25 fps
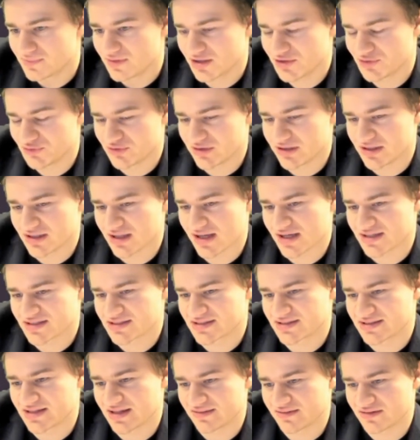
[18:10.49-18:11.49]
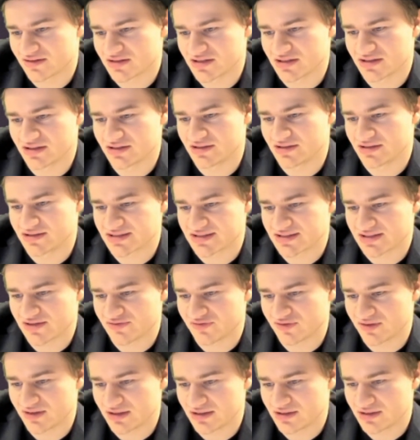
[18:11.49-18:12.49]
He realizes that there is
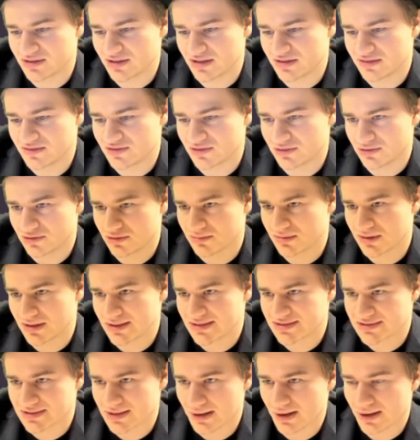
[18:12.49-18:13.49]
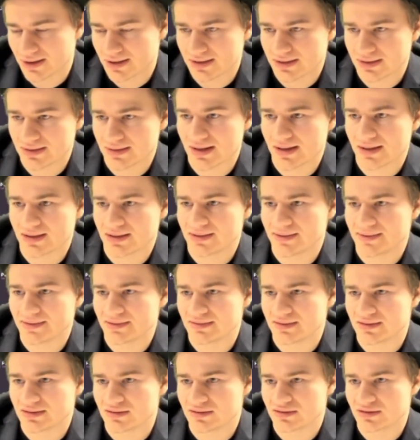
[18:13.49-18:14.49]
nothing he can do, but he's lucky that he
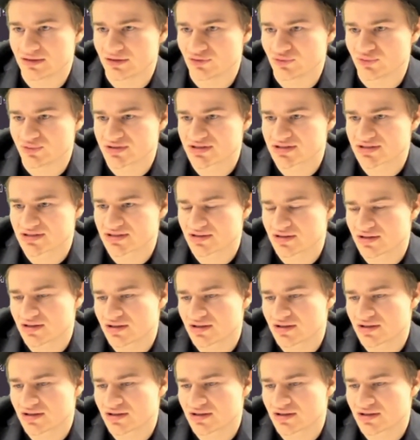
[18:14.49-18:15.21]
didn't lose,